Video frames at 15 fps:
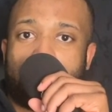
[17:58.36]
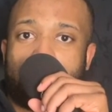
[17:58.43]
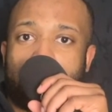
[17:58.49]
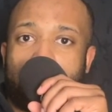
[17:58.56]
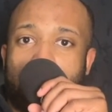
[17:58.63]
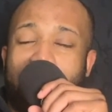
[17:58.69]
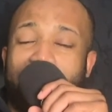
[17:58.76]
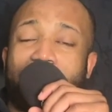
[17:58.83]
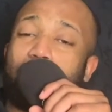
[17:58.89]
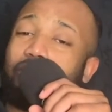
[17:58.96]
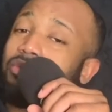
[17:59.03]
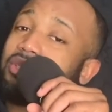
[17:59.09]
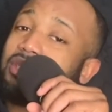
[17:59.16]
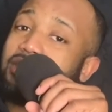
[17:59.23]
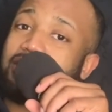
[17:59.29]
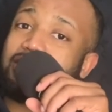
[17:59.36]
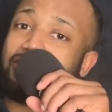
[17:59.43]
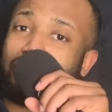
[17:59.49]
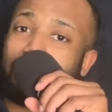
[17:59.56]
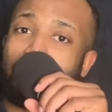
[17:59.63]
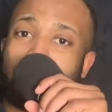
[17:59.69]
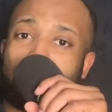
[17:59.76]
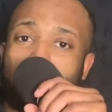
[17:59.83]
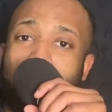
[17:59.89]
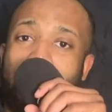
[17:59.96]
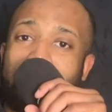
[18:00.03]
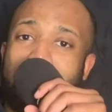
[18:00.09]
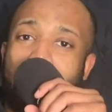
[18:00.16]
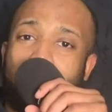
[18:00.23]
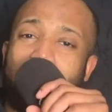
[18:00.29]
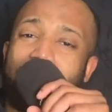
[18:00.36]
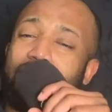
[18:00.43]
If you're listening to this right now, if you're